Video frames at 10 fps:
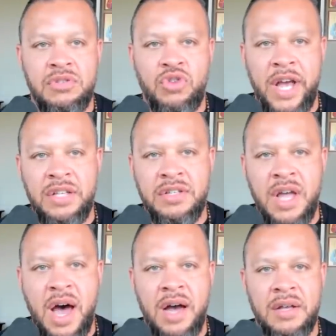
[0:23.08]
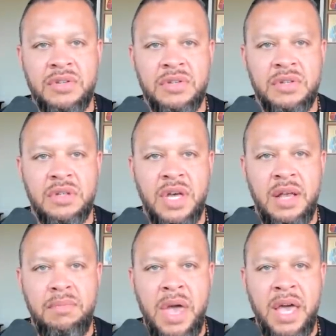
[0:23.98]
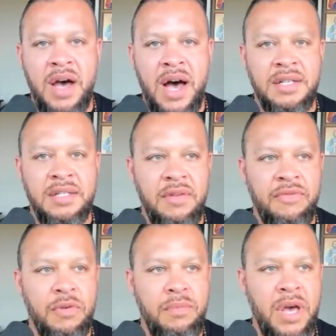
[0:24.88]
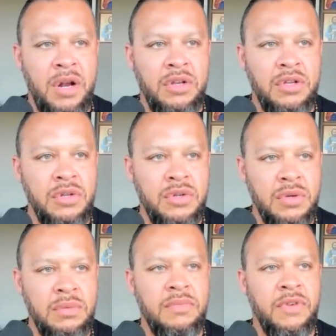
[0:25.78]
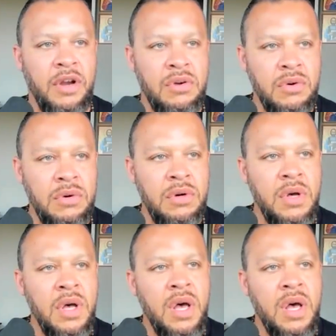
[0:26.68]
trade stocks, and make content for men on YouTube. Very cool.